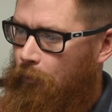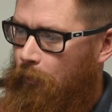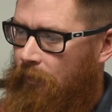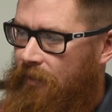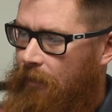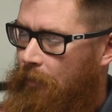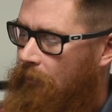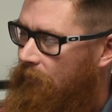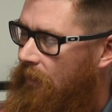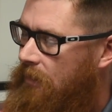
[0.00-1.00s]
we've got to be
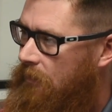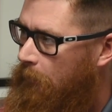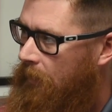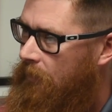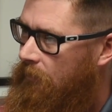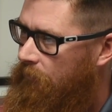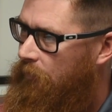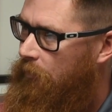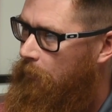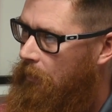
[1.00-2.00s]
able to find somebody that can
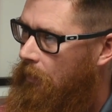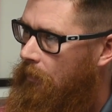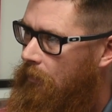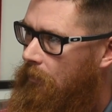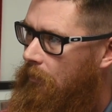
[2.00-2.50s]
fill the bunt